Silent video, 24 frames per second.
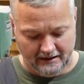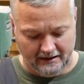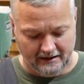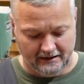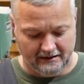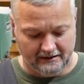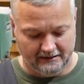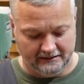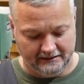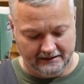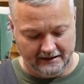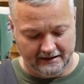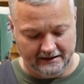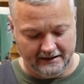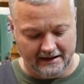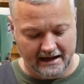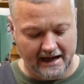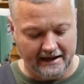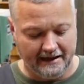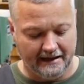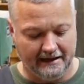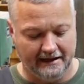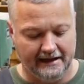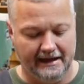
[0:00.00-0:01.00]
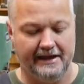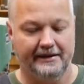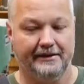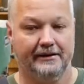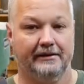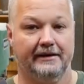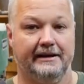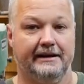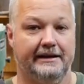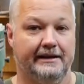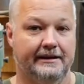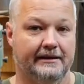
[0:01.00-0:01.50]
Uh, a lot of
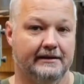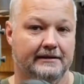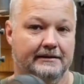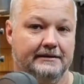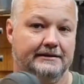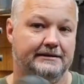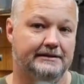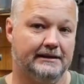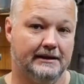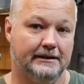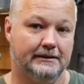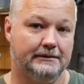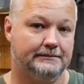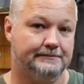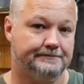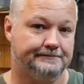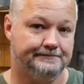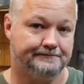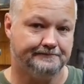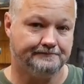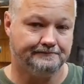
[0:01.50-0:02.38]
leather in here, so